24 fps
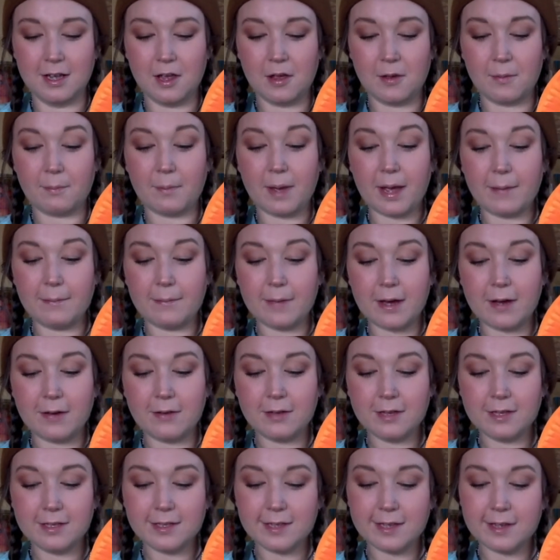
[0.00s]
My
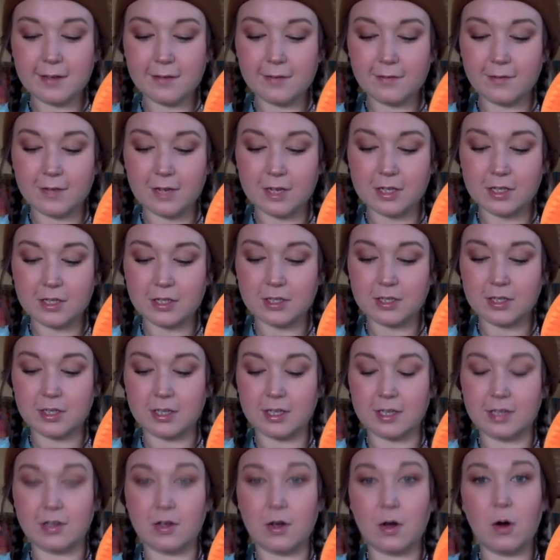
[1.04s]
mouth is like a fish to
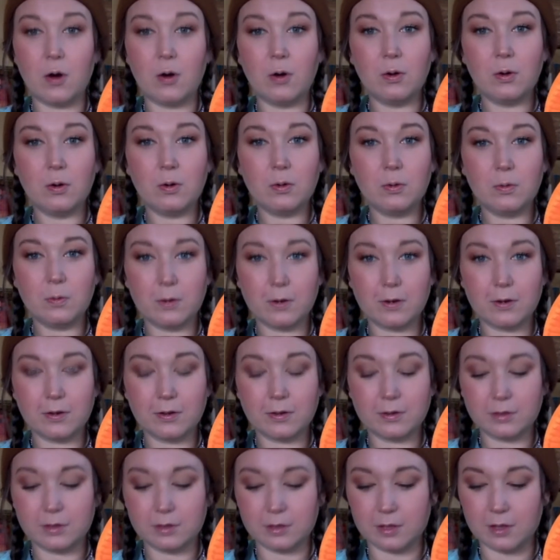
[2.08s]
let the whole
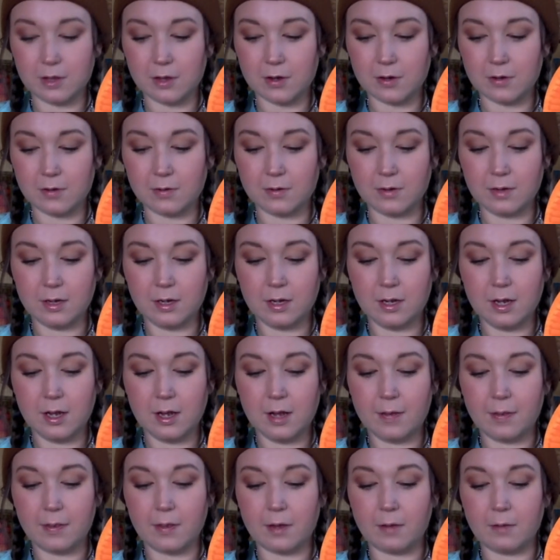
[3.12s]
world know
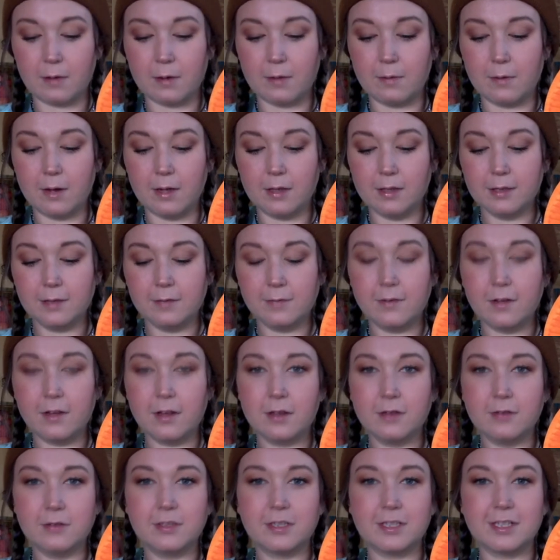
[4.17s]
that we want to
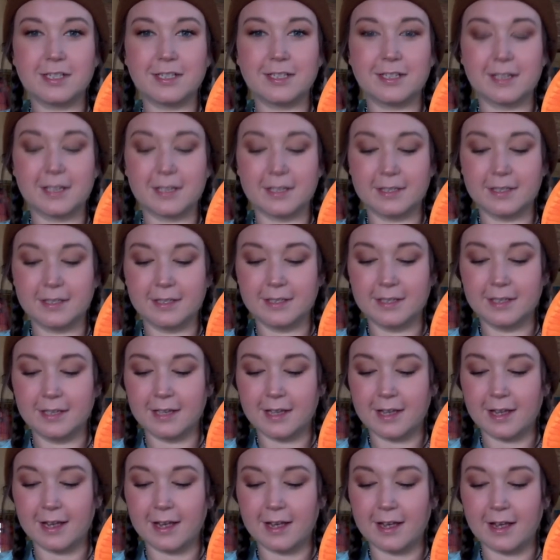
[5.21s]
follow Jesus
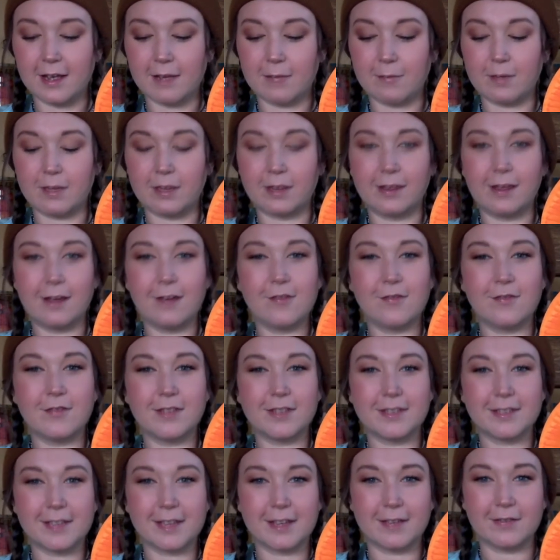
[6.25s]
and we love the
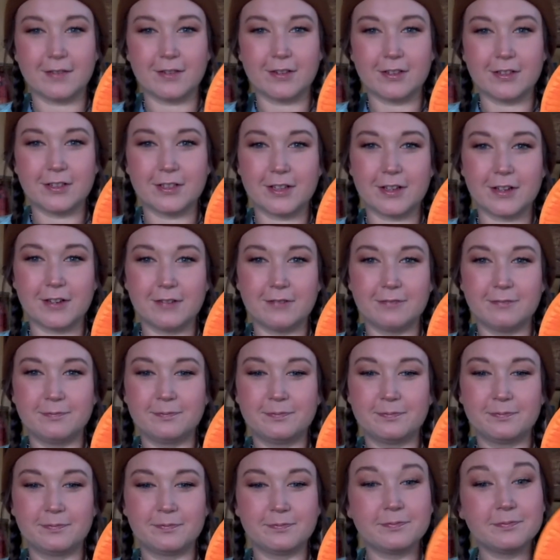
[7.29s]
Savior so.
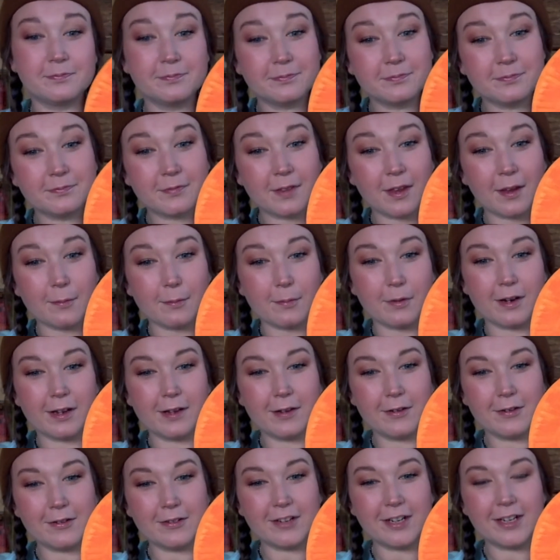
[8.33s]
Pretty
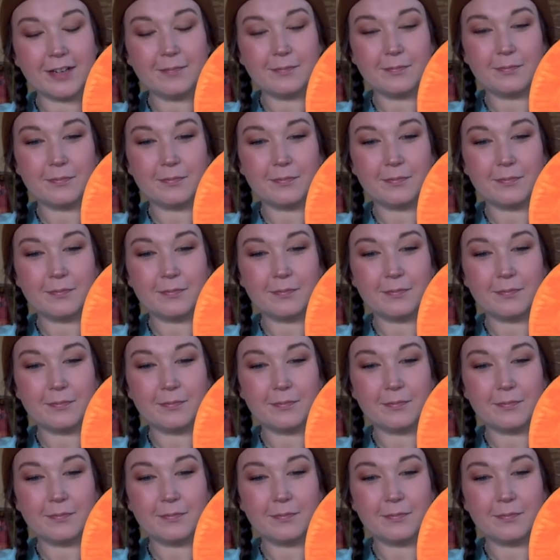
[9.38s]
cool, right?